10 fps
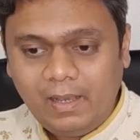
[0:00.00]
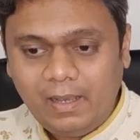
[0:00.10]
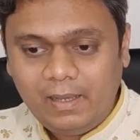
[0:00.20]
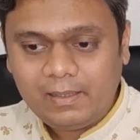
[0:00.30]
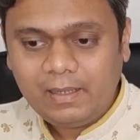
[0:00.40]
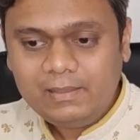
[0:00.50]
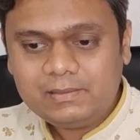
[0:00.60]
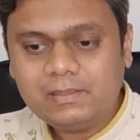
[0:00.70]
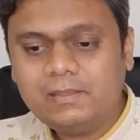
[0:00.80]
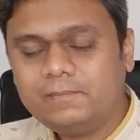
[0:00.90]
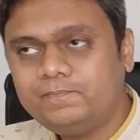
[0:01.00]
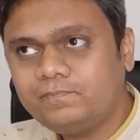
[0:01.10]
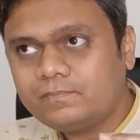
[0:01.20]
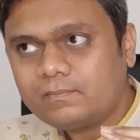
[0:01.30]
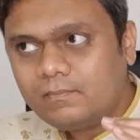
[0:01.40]
And guys,
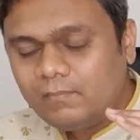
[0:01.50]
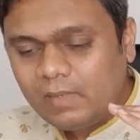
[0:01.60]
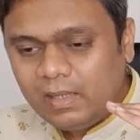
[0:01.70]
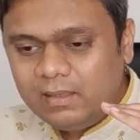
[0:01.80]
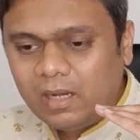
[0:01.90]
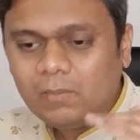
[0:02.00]
the